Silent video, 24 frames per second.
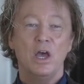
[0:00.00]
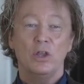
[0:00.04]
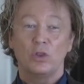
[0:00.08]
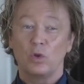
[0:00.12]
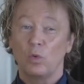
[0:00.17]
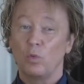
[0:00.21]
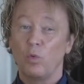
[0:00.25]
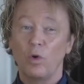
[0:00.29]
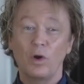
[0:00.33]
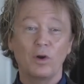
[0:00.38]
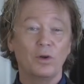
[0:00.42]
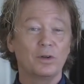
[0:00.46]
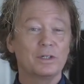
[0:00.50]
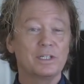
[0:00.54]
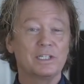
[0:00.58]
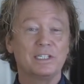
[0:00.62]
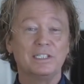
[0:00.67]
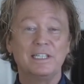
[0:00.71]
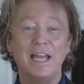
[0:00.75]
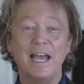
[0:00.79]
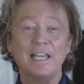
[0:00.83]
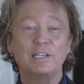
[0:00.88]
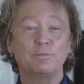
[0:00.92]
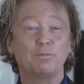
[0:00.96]
The world is
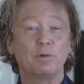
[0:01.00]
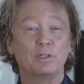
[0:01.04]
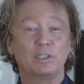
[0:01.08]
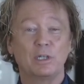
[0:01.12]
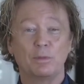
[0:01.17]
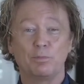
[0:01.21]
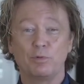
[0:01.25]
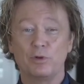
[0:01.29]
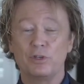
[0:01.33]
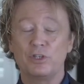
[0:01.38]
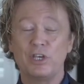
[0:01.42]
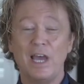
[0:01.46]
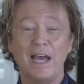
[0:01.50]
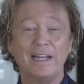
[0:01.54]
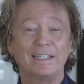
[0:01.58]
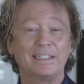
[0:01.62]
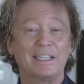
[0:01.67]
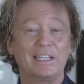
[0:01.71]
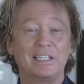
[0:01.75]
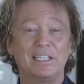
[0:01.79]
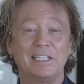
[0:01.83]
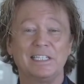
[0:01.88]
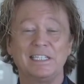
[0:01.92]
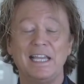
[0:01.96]
desperate to project
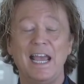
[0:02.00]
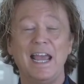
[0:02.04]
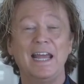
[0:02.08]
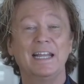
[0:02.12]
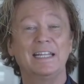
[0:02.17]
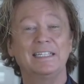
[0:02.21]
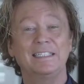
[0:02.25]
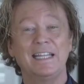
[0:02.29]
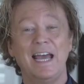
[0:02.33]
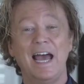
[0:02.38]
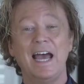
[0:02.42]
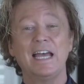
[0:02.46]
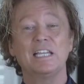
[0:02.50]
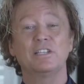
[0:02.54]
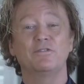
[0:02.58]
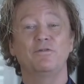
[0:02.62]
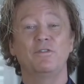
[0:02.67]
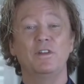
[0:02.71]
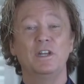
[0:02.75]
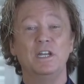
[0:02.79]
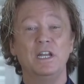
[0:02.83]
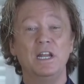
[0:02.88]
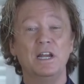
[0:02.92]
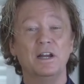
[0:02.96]
this sanitized
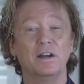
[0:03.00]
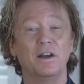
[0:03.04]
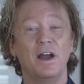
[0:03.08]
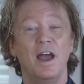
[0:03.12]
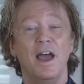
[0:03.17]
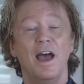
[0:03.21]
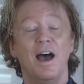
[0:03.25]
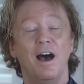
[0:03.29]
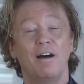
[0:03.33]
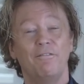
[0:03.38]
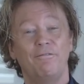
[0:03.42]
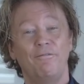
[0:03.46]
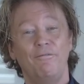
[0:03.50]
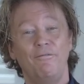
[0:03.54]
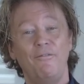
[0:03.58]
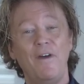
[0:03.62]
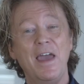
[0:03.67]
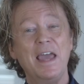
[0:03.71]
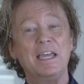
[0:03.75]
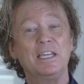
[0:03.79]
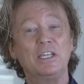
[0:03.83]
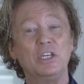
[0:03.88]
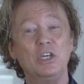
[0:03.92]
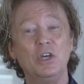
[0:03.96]
veneer of
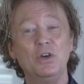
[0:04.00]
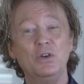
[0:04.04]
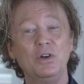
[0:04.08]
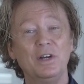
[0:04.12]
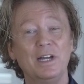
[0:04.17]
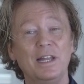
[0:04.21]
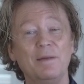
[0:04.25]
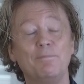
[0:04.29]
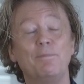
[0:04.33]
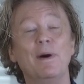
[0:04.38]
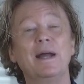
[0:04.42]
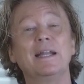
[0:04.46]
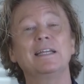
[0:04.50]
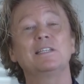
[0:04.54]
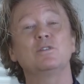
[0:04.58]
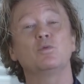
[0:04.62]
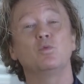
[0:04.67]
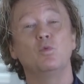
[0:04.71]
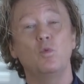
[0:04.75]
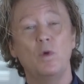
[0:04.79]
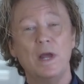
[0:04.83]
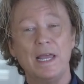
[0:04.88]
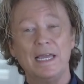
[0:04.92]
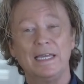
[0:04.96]
fake unity, but it's
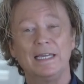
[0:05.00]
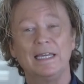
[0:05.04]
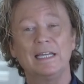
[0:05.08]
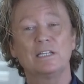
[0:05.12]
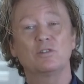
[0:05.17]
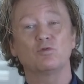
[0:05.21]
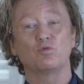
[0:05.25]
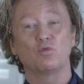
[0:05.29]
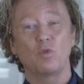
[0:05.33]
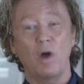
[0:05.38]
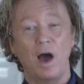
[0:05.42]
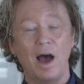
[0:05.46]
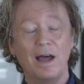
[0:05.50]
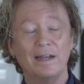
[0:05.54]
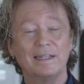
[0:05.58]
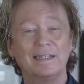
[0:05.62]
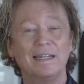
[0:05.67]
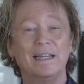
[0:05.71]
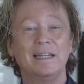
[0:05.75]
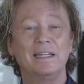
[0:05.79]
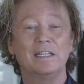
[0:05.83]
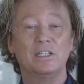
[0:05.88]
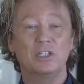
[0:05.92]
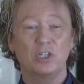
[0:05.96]
weak, it's
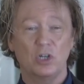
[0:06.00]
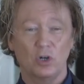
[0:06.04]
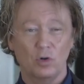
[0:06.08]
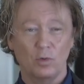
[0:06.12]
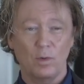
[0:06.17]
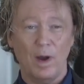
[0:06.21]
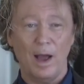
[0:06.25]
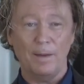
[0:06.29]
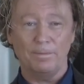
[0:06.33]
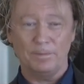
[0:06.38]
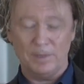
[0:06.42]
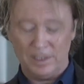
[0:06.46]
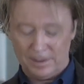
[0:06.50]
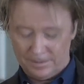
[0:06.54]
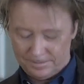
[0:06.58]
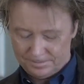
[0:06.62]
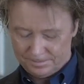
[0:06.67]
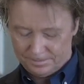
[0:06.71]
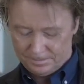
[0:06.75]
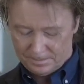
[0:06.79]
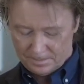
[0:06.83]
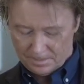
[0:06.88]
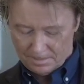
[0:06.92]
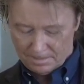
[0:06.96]
rotten, and it's corrupt.
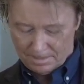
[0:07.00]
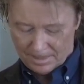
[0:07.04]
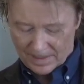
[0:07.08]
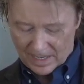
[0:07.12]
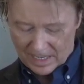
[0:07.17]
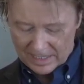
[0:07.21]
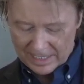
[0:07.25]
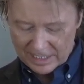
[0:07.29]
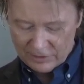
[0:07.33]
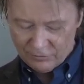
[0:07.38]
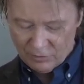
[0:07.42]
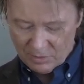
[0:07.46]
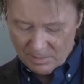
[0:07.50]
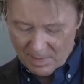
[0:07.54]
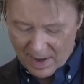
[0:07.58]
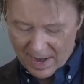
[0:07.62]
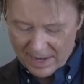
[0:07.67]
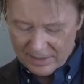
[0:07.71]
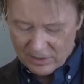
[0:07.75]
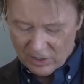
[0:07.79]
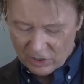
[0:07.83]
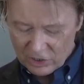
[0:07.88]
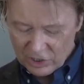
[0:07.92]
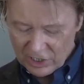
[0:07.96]
Let's
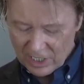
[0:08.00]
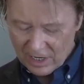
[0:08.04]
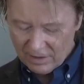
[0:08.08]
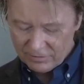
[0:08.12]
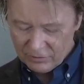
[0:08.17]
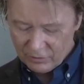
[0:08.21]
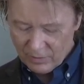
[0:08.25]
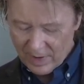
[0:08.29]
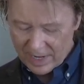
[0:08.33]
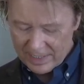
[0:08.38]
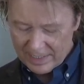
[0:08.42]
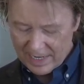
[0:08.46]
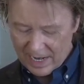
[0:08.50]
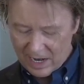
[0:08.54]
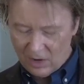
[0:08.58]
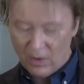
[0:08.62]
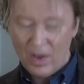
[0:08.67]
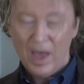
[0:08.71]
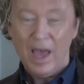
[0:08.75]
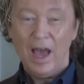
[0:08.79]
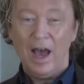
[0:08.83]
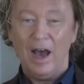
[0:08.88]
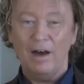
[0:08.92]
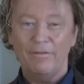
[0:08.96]
remind ourselves right now
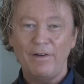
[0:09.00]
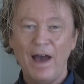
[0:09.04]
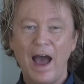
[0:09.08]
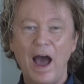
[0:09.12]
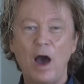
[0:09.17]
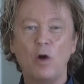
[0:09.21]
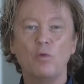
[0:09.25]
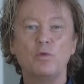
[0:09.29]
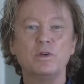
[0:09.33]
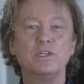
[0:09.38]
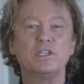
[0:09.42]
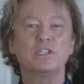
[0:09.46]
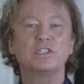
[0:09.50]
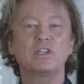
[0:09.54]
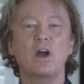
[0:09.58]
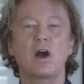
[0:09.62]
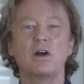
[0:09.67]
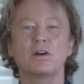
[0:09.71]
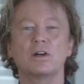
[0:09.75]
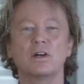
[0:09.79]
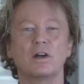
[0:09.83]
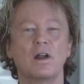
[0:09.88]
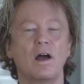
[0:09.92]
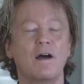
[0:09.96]
of how we
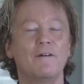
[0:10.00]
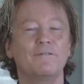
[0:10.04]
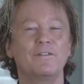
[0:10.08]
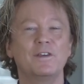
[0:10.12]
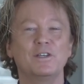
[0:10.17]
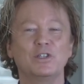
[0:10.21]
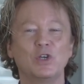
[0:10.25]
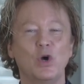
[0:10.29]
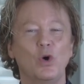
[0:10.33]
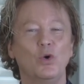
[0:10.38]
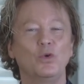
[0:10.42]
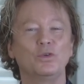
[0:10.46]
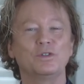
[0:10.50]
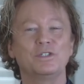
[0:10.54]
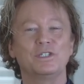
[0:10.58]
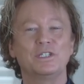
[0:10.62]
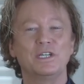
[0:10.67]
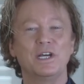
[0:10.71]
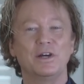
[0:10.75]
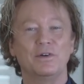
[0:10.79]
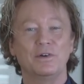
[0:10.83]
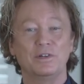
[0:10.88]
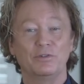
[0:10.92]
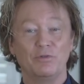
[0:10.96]
started off this whole
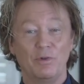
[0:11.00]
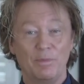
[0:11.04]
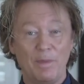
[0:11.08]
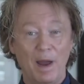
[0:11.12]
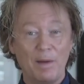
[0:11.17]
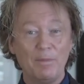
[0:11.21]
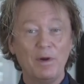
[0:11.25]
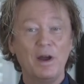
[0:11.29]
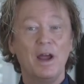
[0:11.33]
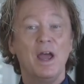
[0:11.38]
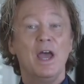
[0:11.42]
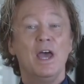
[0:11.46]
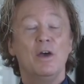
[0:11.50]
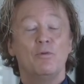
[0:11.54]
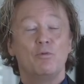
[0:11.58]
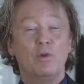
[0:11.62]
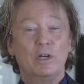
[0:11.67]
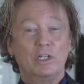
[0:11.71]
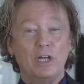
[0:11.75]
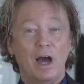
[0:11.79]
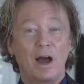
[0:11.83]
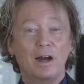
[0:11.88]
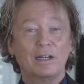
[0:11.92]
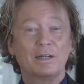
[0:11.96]
series. Remember,
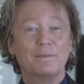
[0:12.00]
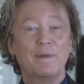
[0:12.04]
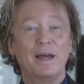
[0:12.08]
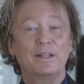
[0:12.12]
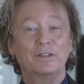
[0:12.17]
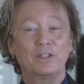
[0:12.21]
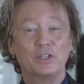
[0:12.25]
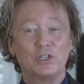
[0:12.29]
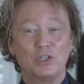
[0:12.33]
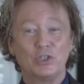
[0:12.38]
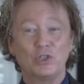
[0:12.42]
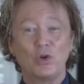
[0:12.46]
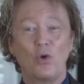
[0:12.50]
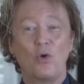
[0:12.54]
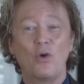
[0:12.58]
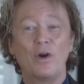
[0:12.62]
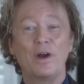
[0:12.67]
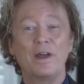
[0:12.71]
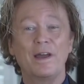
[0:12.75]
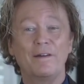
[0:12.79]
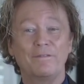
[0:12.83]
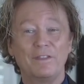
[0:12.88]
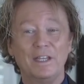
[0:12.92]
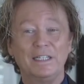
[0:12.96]
we talked about the
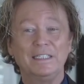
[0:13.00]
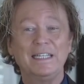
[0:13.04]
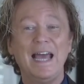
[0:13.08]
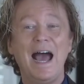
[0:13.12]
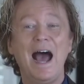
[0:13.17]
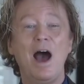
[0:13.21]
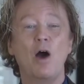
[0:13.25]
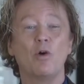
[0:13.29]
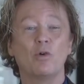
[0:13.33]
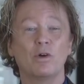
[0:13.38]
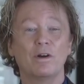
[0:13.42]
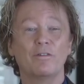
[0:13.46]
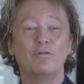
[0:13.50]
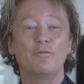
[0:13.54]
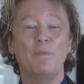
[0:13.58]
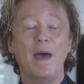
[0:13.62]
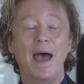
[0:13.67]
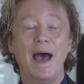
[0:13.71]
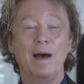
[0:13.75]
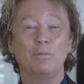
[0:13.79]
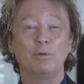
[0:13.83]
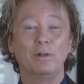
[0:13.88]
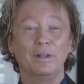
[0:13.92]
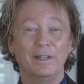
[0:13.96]
story of the Tower of
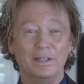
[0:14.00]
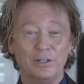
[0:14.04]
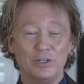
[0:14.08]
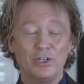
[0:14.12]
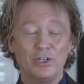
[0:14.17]
Babel in